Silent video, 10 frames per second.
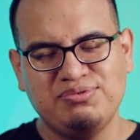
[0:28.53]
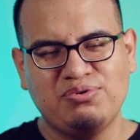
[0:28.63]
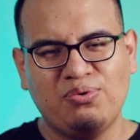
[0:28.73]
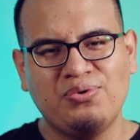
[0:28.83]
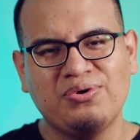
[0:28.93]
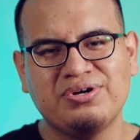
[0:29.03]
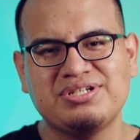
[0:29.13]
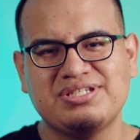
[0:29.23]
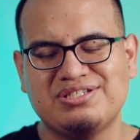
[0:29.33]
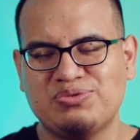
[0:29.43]

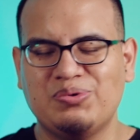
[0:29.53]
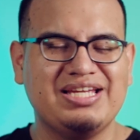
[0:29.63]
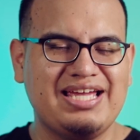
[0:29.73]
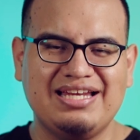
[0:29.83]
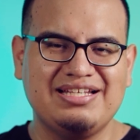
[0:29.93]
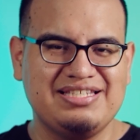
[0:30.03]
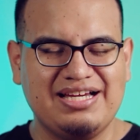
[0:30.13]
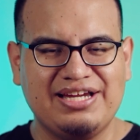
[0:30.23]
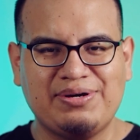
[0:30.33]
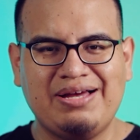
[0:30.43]
cores and 2080 Ti
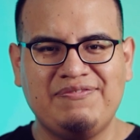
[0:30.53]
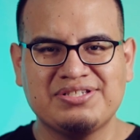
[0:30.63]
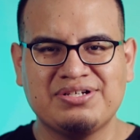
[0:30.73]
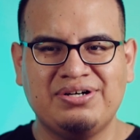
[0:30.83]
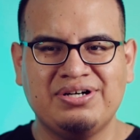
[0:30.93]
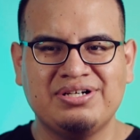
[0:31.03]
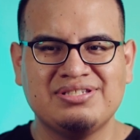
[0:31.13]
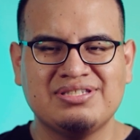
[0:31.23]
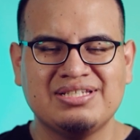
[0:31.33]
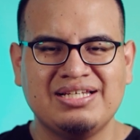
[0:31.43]
graphics
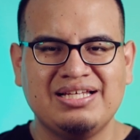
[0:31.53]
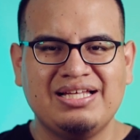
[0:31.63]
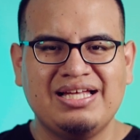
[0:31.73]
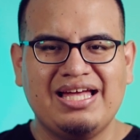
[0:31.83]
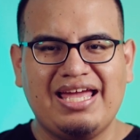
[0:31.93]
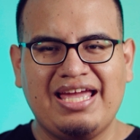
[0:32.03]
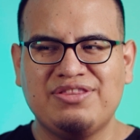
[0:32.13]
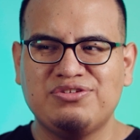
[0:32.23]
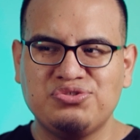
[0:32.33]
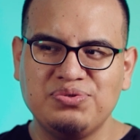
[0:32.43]
cards.
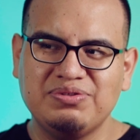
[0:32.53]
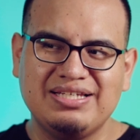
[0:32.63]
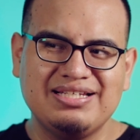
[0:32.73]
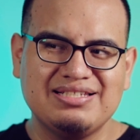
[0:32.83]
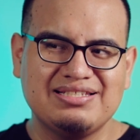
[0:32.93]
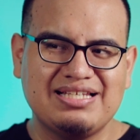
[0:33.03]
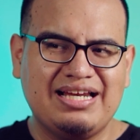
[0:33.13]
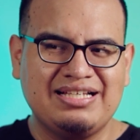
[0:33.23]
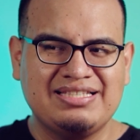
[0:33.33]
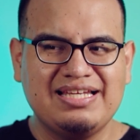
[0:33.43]
And the truth is, is that
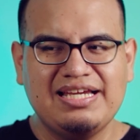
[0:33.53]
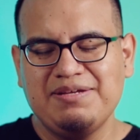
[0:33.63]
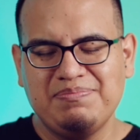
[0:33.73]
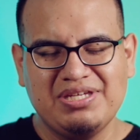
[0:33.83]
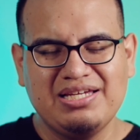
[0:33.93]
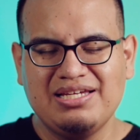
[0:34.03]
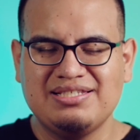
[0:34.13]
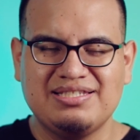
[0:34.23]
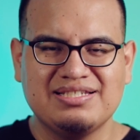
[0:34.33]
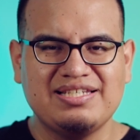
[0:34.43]
a 1080p
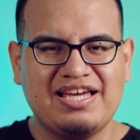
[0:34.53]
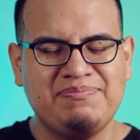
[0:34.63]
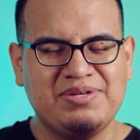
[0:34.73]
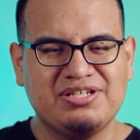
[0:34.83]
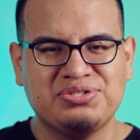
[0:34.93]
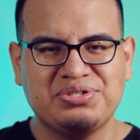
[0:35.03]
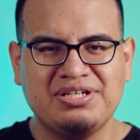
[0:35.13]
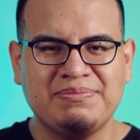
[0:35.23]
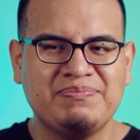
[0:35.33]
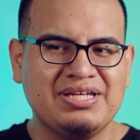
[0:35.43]
60 FPS
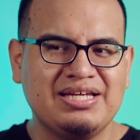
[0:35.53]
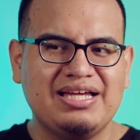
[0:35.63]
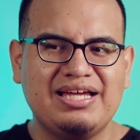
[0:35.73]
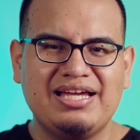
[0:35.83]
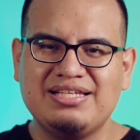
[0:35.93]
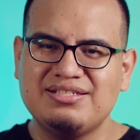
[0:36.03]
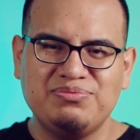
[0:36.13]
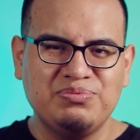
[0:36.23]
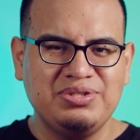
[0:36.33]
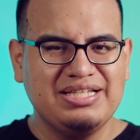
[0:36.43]
stream
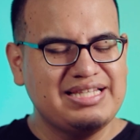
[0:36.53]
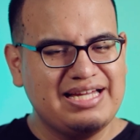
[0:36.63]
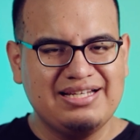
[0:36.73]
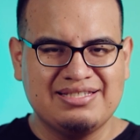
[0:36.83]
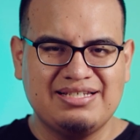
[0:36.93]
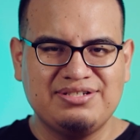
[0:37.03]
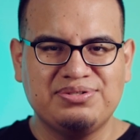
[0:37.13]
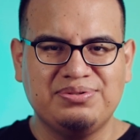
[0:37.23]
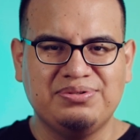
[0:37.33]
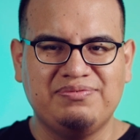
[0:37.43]
isn't really that
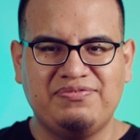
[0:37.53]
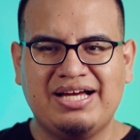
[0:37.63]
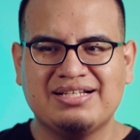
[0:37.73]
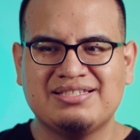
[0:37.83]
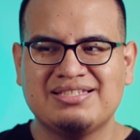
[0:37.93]
essential. In fact,